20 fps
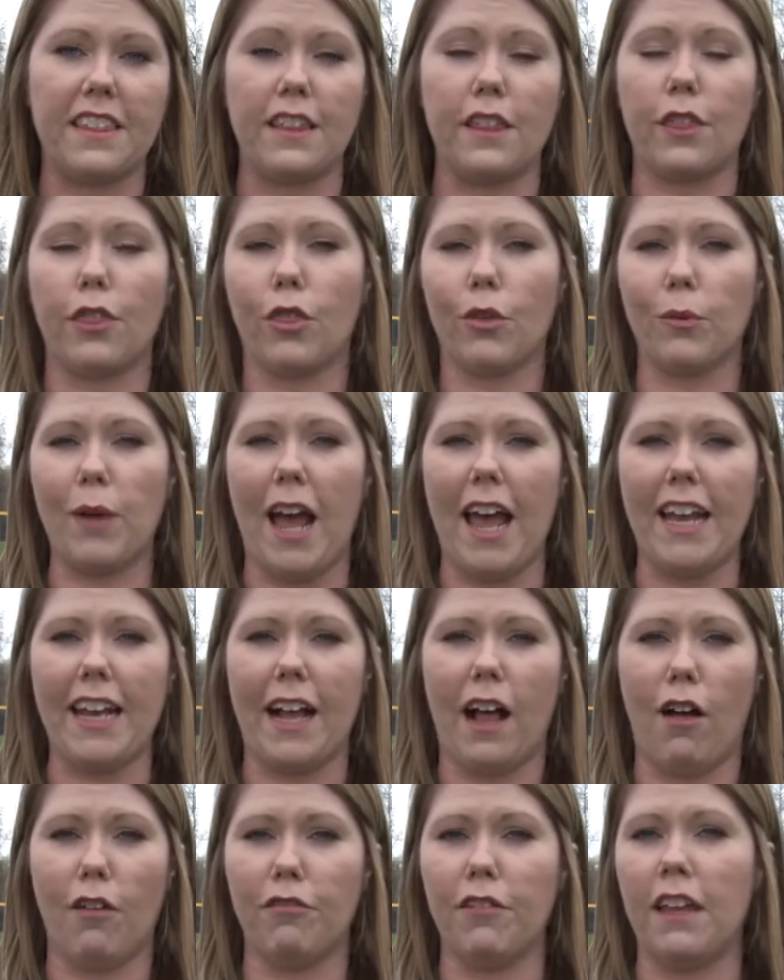The threat
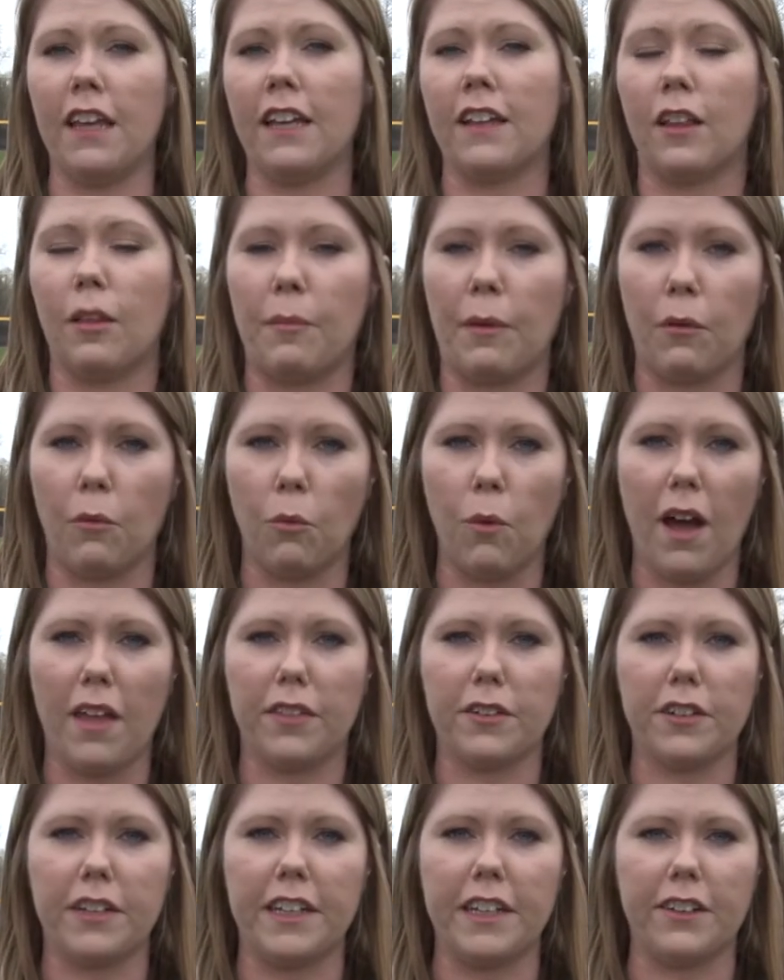of inclement
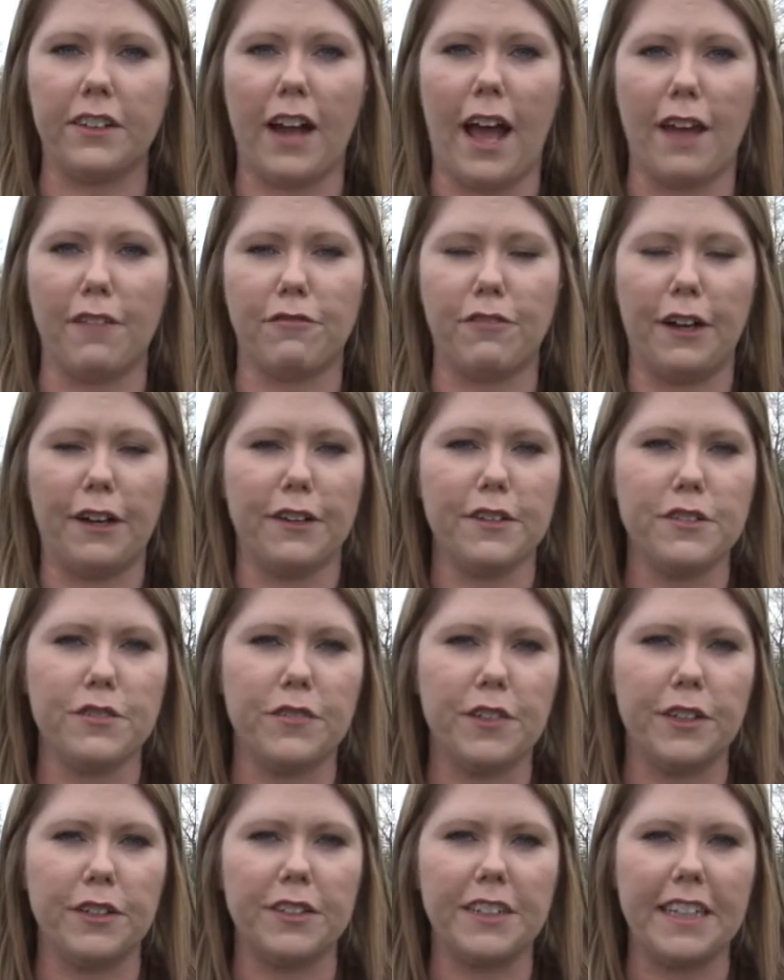weather here at Ferriss
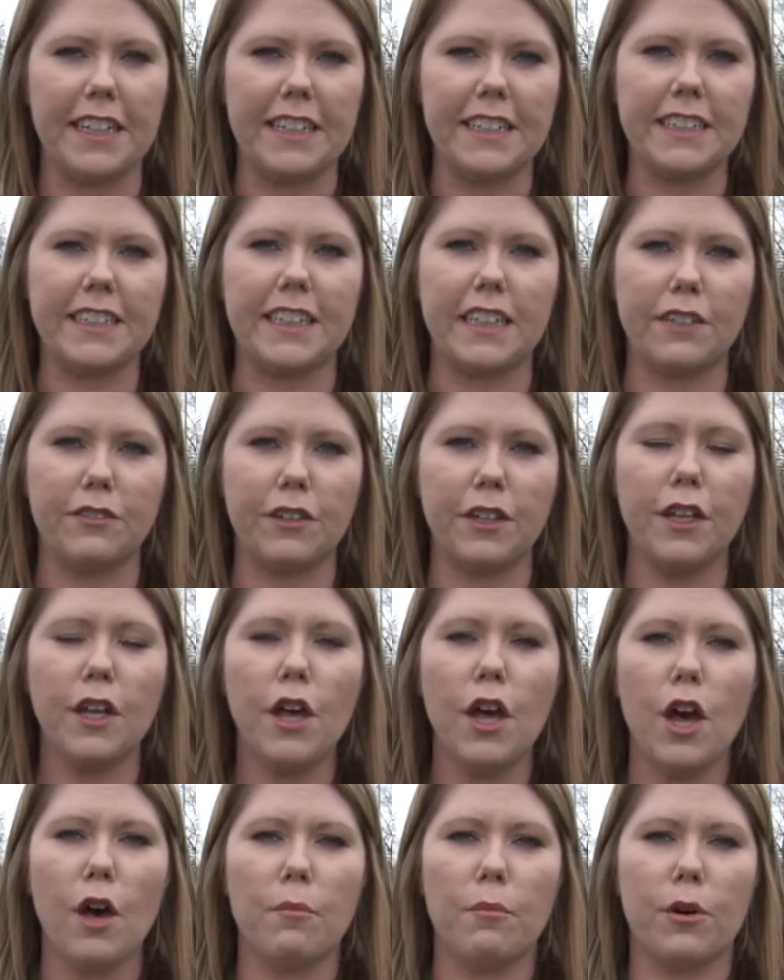Field in Cleveland
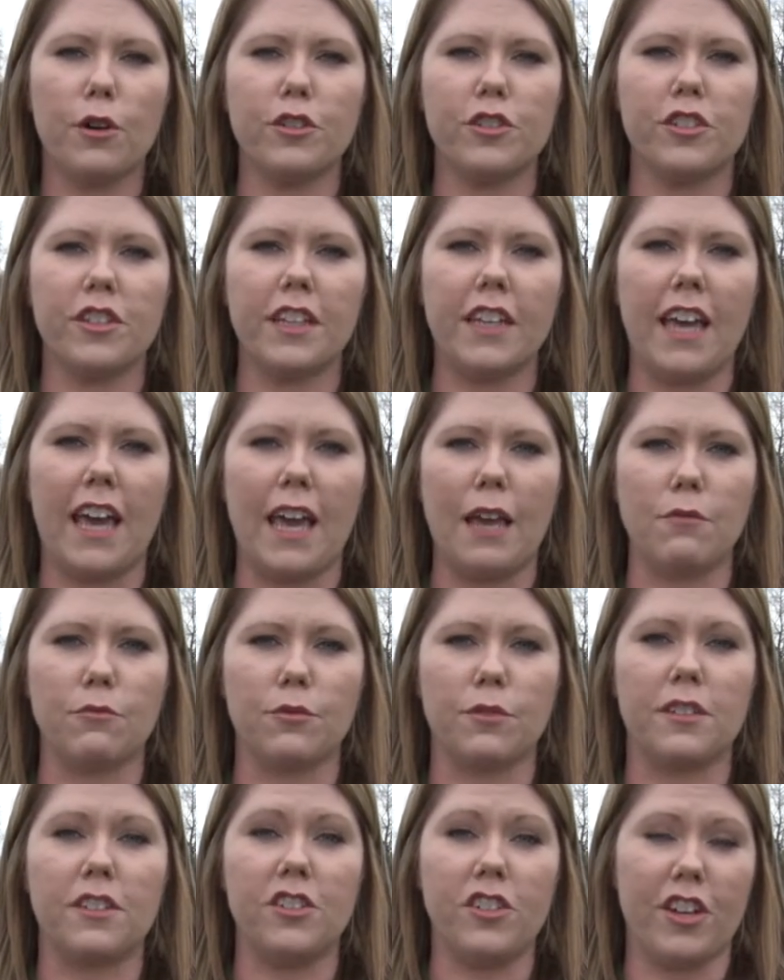pushed the games
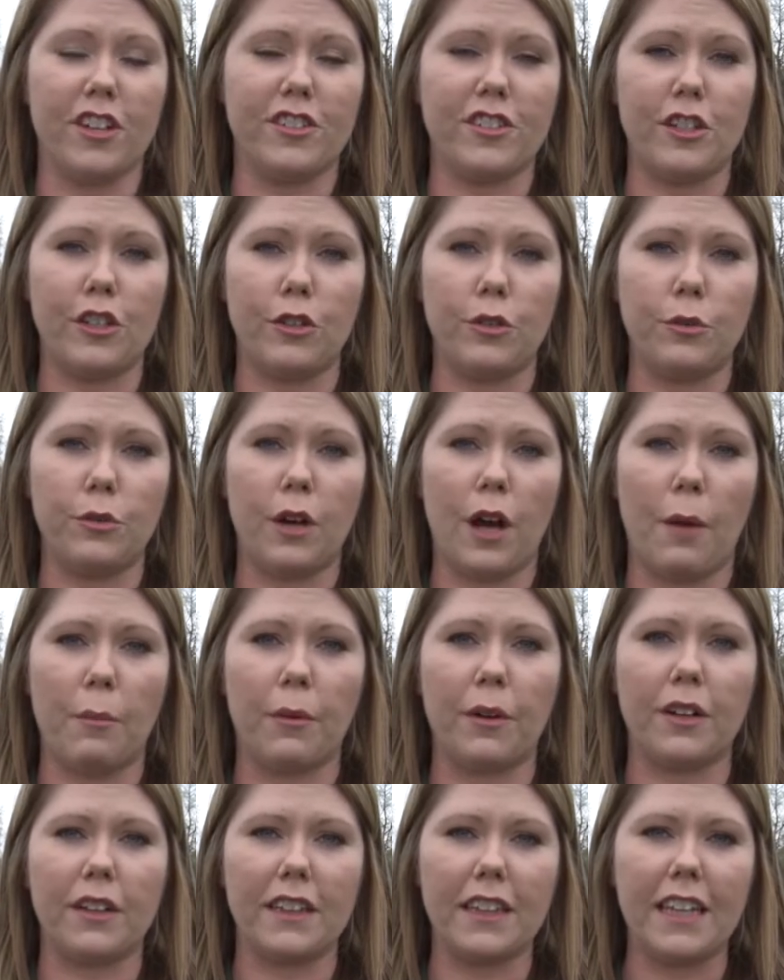with GSC
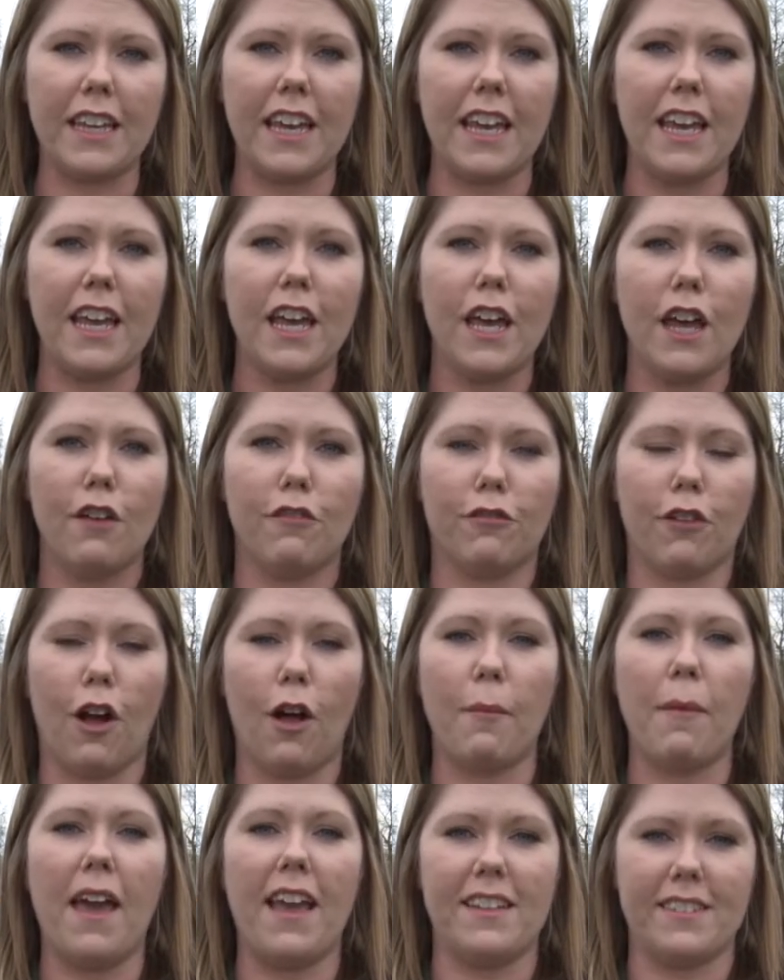newcomer Lee
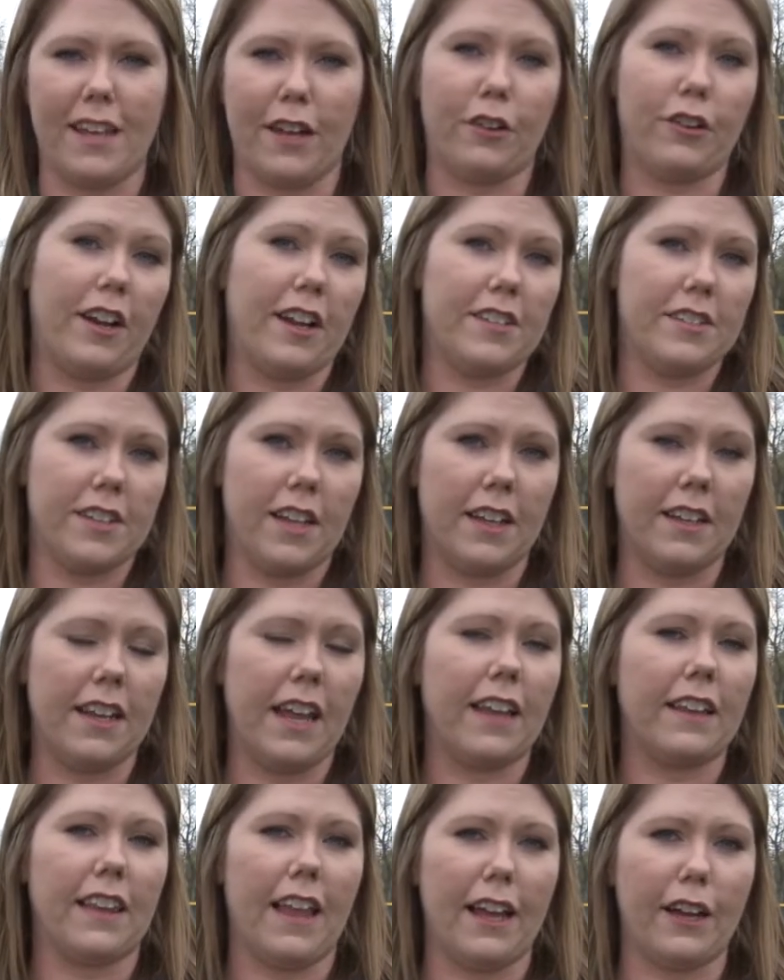from a Saturday
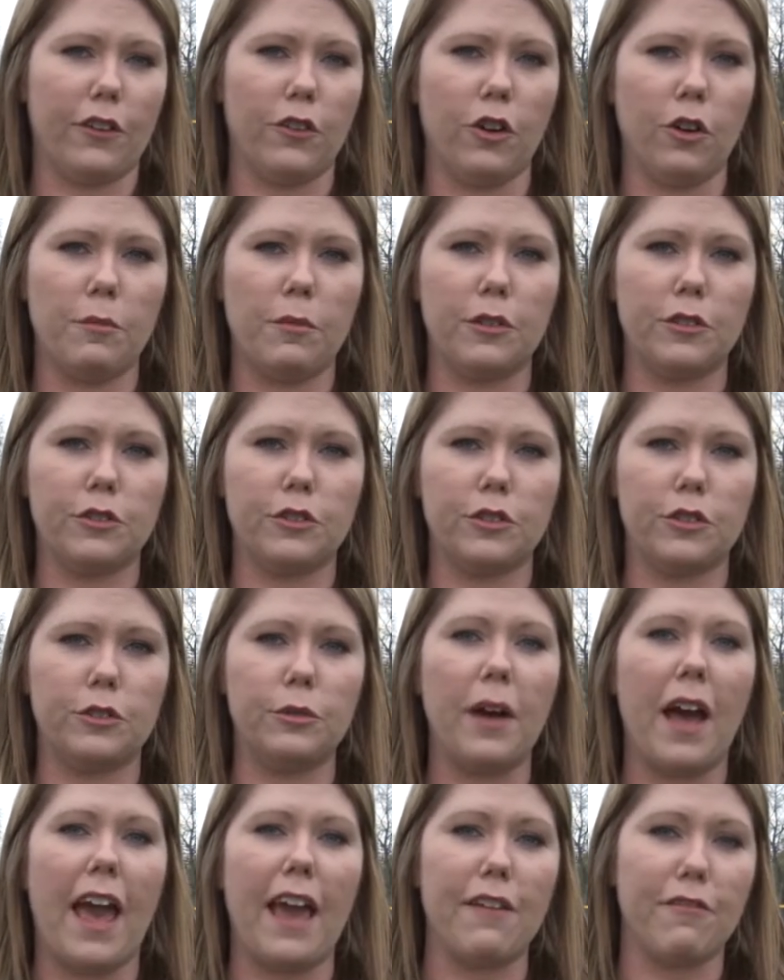Sunday like normal
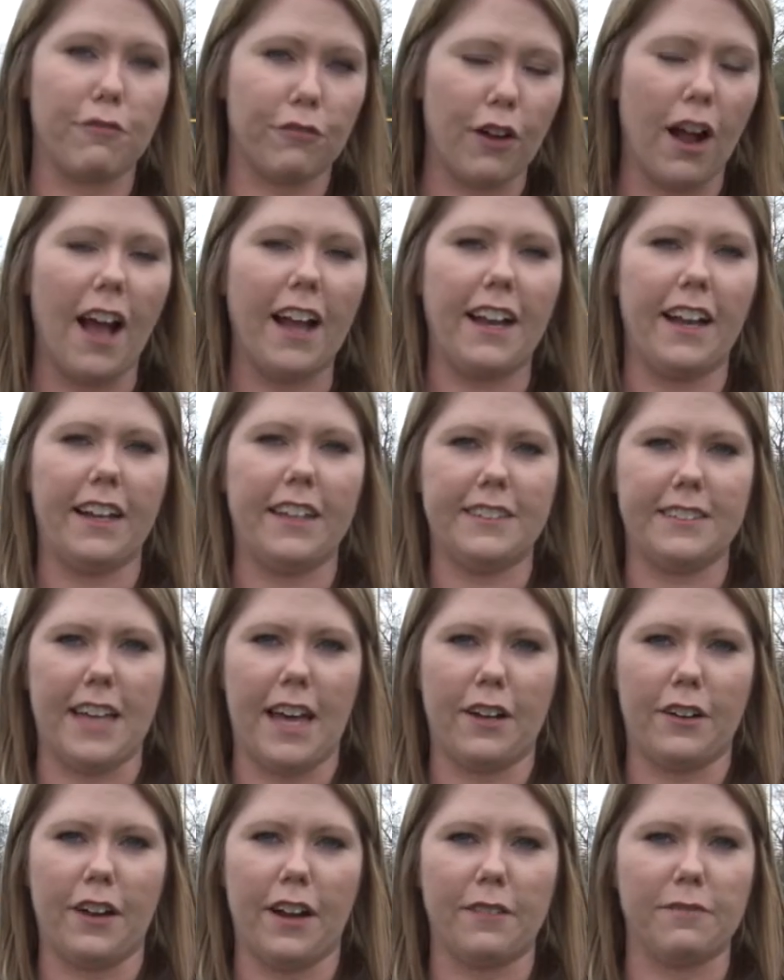to a Friday
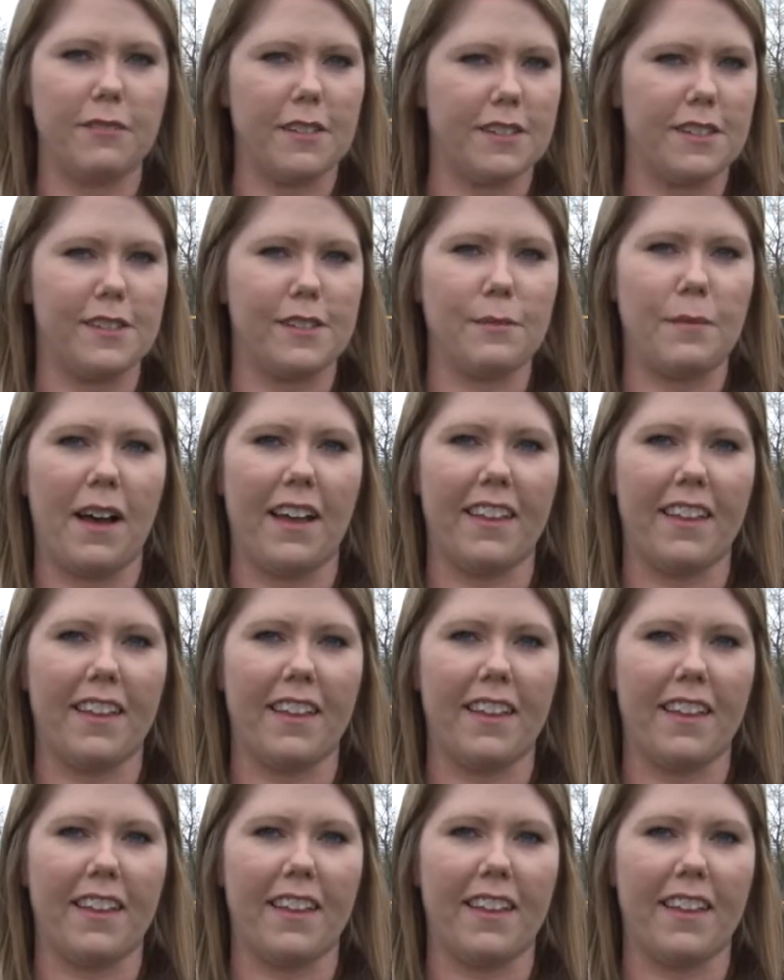Saturday. Let's see some